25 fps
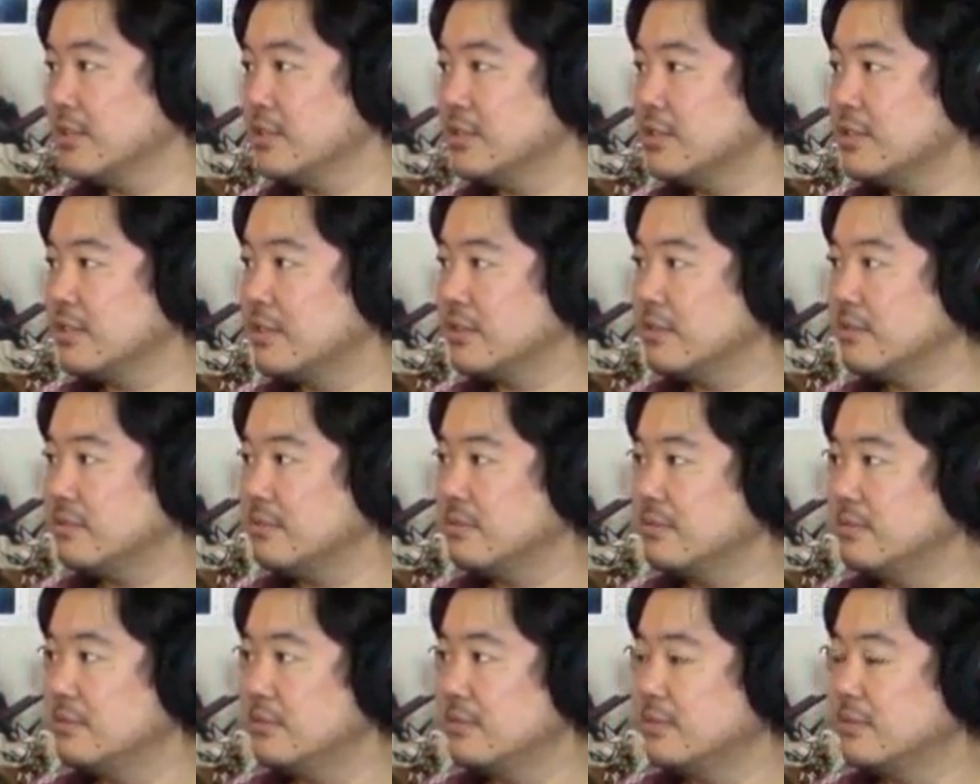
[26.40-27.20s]

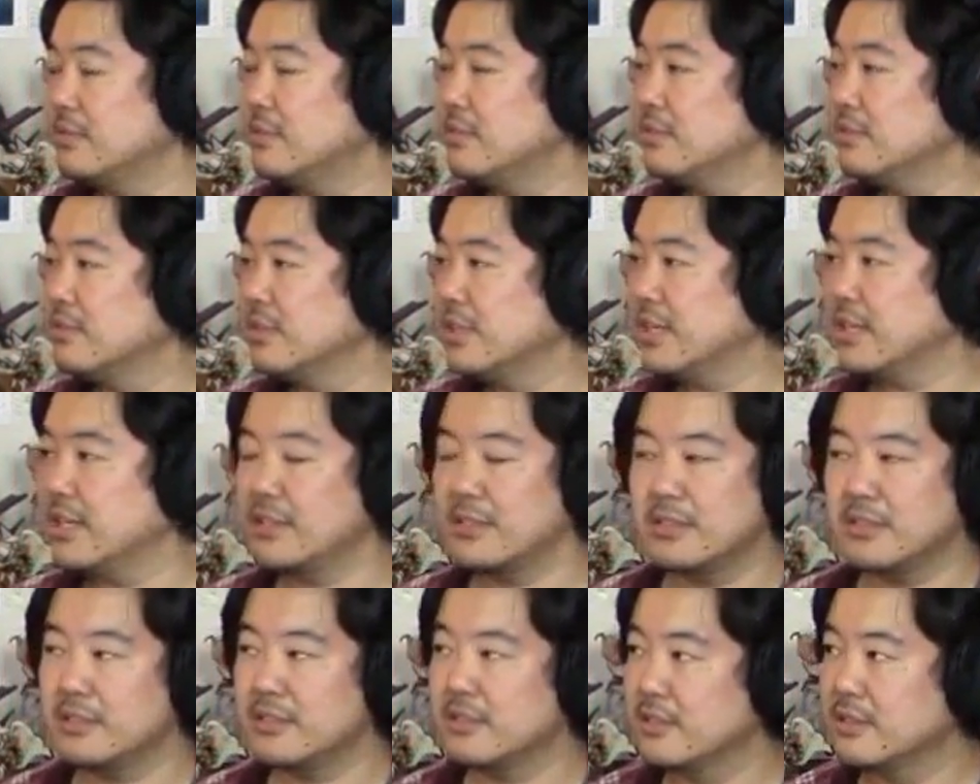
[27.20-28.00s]

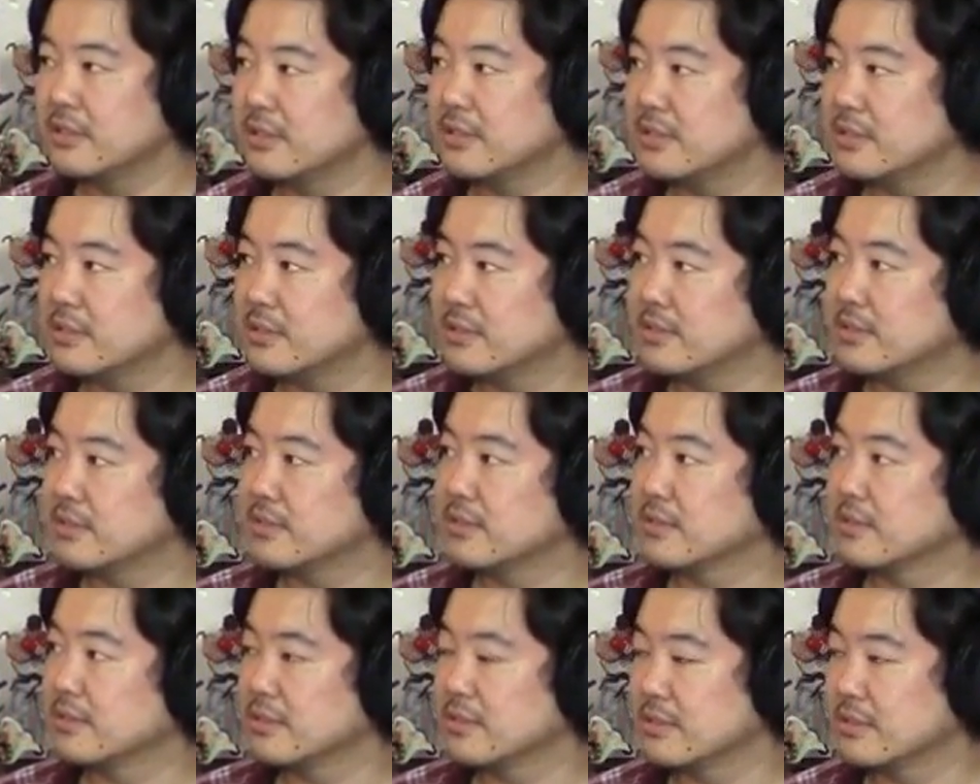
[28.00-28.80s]

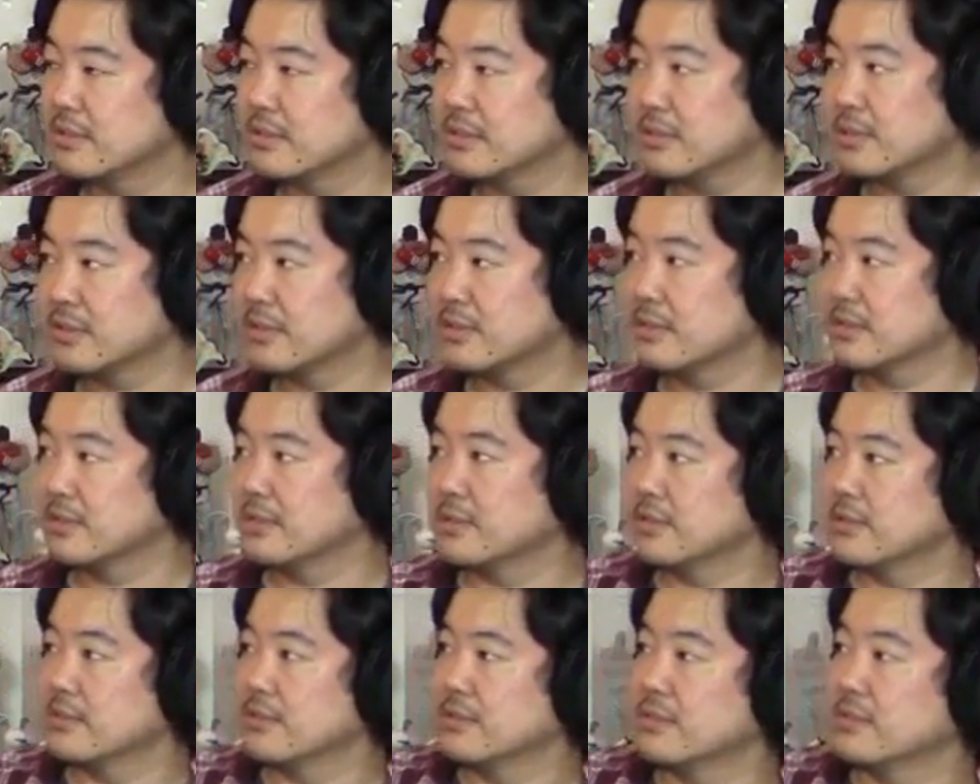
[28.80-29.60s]

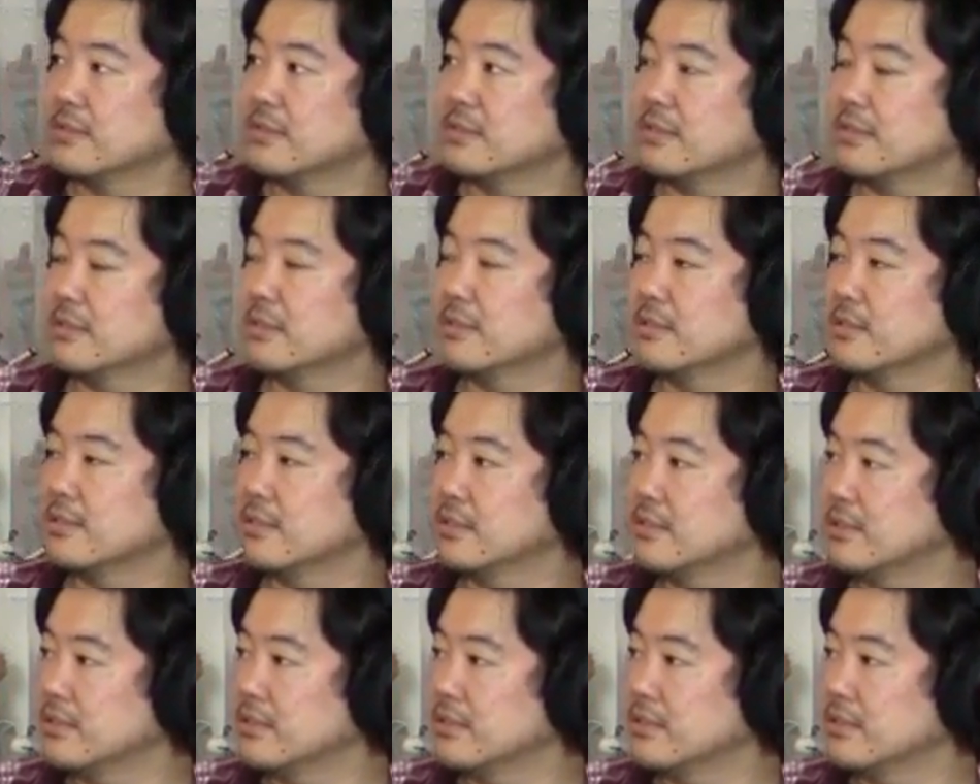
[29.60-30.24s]
No words are spoken by the person on screen.